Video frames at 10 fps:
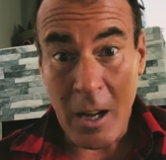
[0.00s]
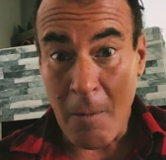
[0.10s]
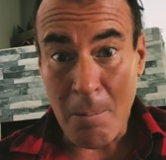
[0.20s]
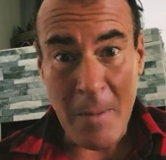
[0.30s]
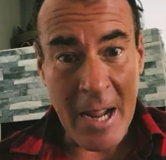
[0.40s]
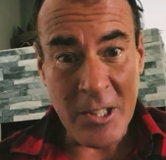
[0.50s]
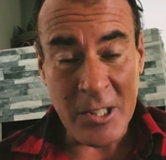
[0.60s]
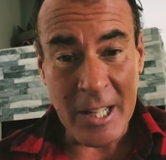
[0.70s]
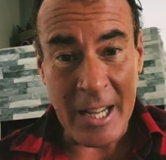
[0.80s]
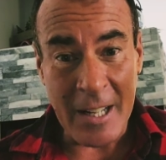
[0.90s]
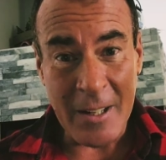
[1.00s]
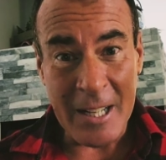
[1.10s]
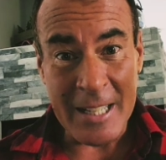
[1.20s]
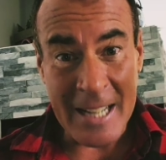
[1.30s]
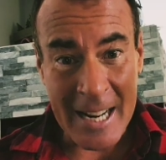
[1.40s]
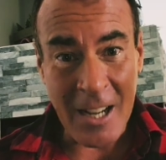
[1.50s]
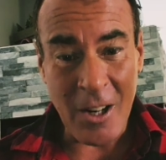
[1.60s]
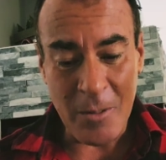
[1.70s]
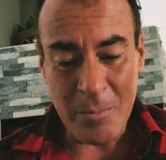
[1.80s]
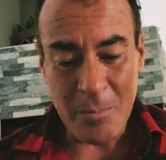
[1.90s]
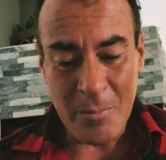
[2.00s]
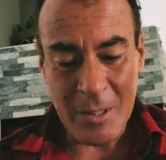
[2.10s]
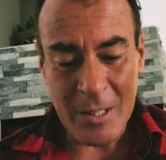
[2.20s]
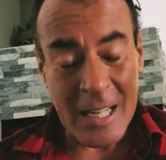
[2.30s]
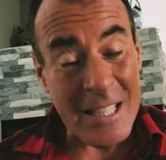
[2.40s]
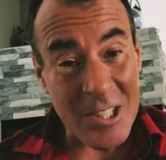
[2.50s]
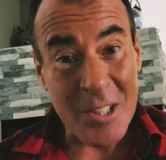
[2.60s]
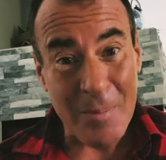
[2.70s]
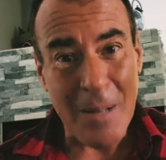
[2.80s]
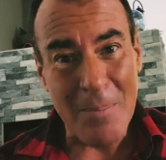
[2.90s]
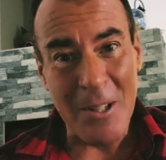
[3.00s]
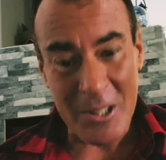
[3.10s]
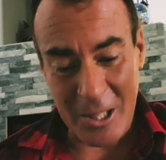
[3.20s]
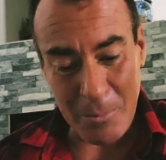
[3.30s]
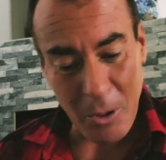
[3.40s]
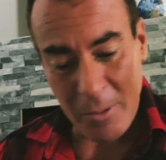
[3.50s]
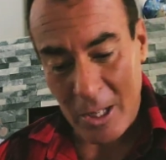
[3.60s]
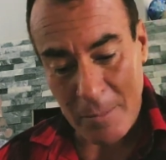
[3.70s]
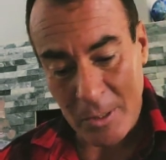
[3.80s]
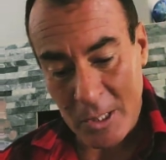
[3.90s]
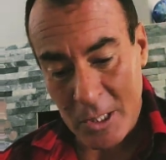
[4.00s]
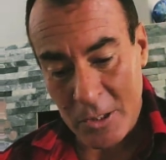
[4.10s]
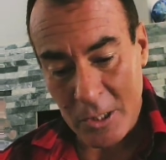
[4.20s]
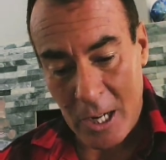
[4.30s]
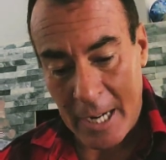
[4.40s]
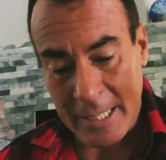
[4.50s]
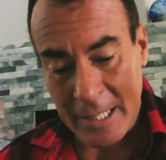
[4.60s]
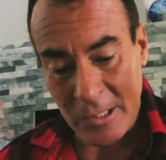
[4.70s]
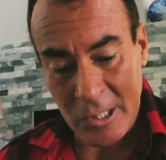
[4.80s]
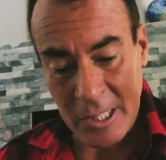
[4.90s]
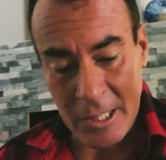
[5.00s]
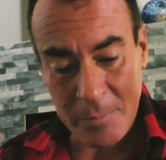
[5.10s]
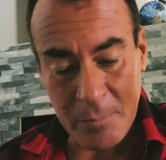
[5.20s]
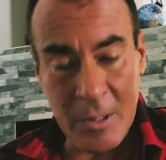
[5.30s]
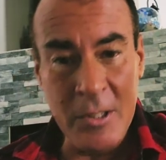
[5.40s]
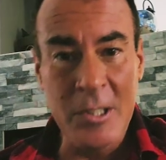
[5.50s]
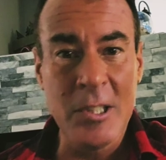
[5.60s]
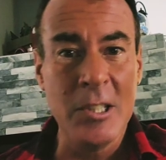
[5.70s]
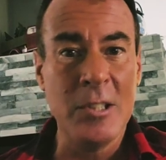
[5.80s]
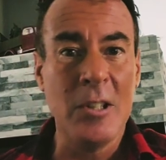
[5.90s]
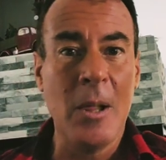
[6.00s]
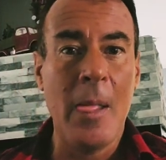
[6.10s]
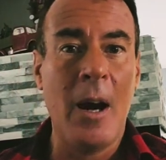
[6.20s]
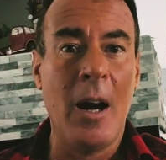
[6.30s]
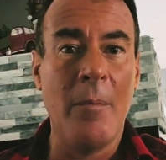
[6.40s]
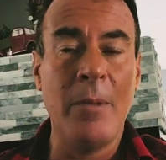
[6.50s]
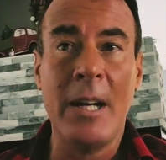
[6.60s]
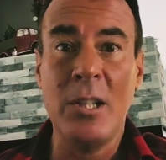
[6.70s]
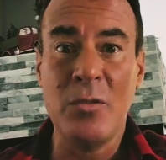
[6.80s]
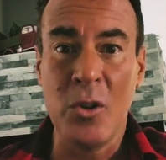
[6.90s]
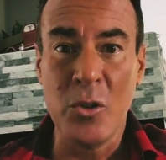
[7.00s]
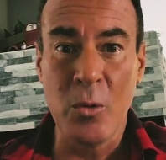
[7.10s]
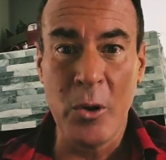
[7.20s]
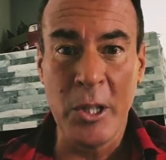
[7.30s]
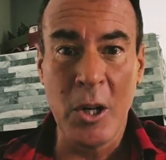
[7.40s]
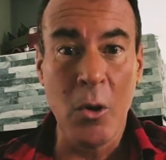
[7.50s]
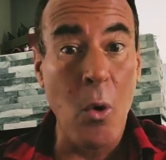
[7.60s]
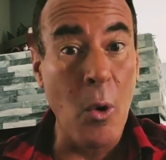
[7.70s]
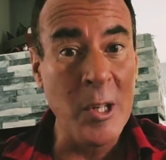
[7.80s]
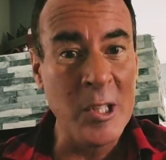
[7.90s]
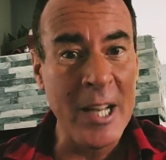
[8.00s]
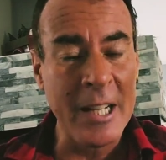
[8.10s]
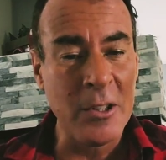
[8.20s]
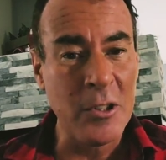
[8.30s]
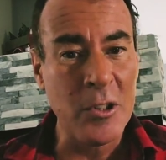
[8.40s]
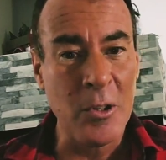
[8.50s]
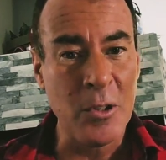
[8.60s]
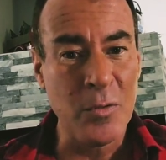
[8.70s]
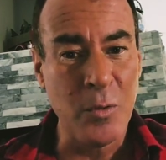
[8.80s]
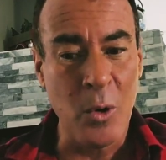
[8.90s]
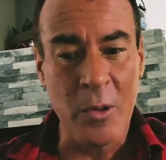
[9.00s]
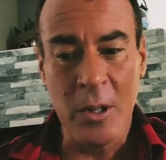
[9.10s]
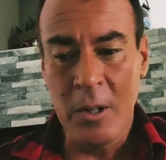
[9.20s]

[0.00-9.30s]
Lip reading: Imagine that. Now, he just might be on the unemployment line, because I got to tell you, this is not his first rodeo, or his second or his third or his fourth.